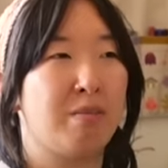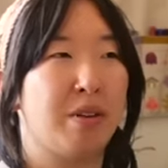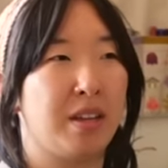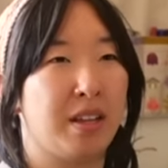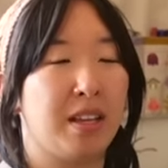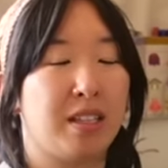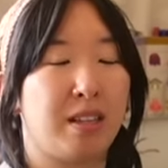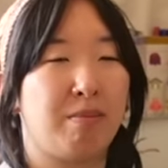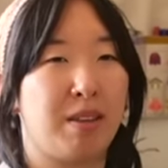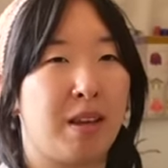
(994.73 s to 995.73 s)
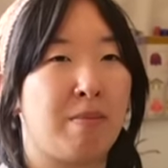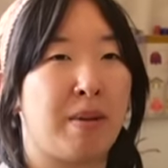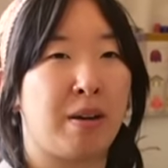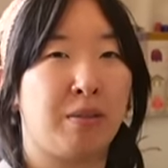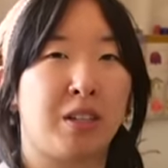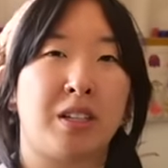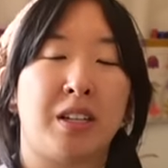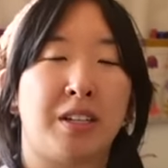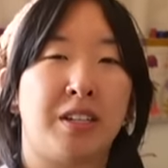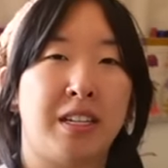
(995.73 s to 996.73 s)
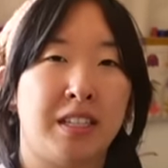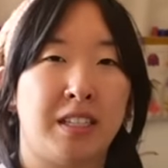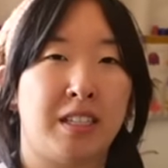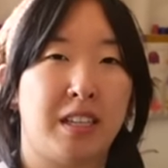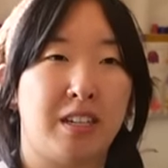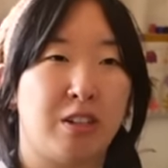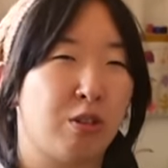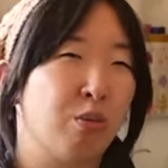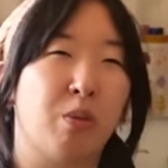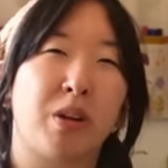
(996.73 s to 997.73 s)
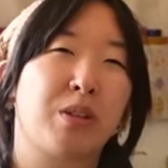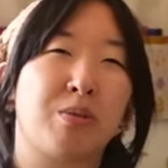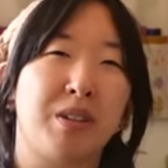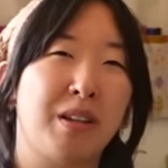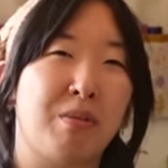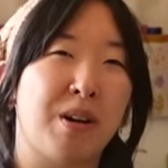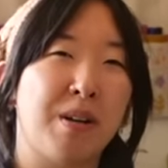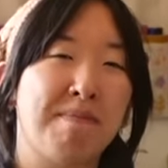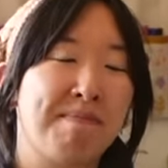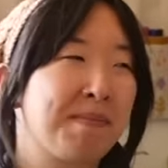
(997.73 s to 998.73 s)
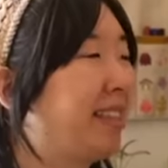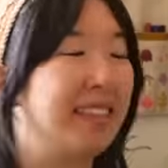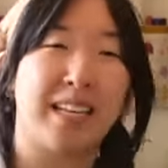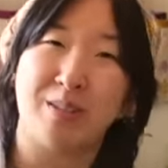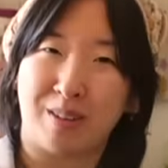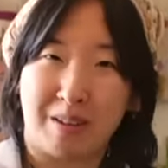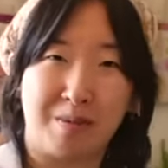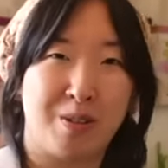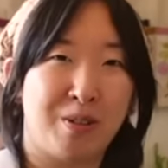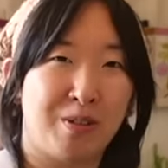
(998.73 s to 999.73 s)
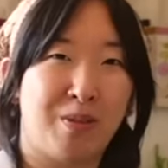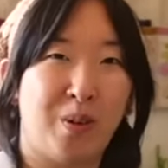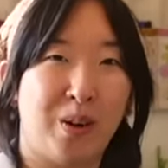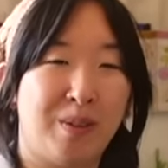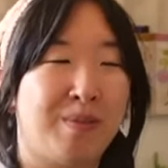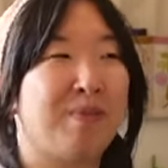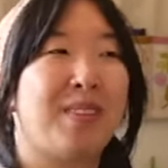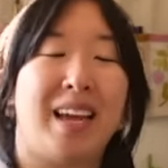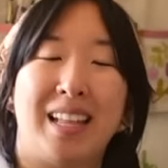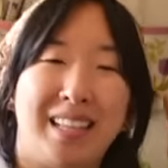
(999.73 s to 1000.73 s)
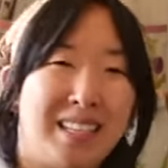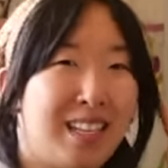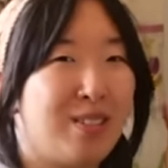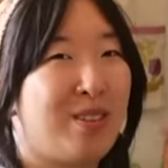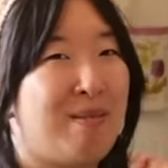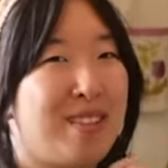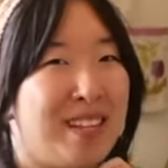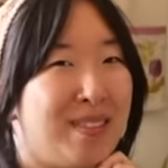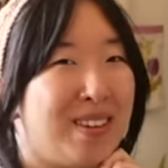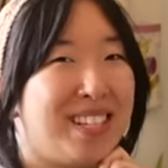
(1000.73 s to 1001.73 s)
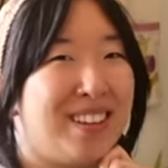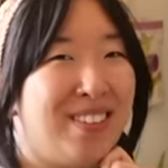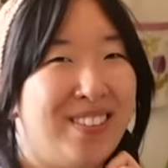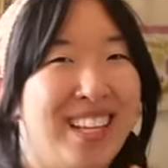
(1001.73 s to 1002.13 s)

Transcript: but something about the clutteredness just works really well. That's what I'm going for. At least that's what I'm telling myself.